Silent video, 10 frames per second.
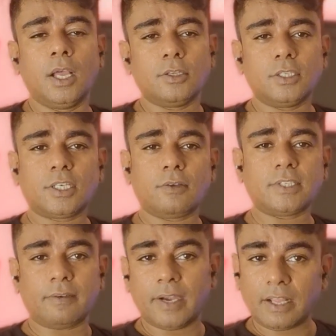Instead of
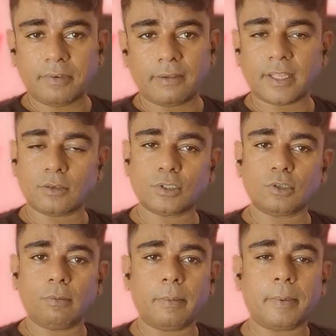75,000,
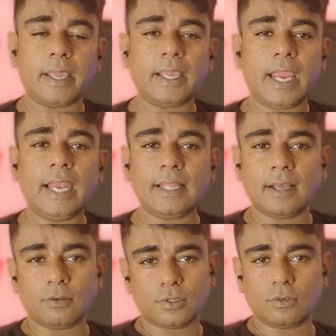you'll be paying
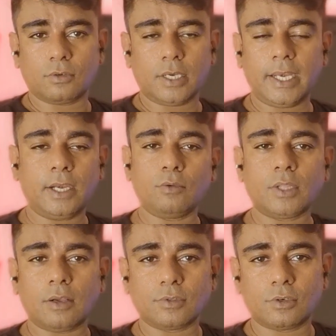
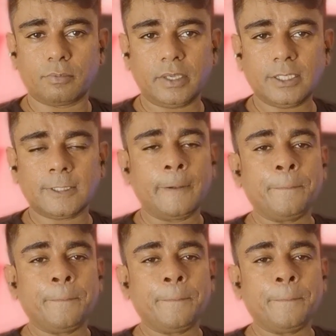82,000 rupees.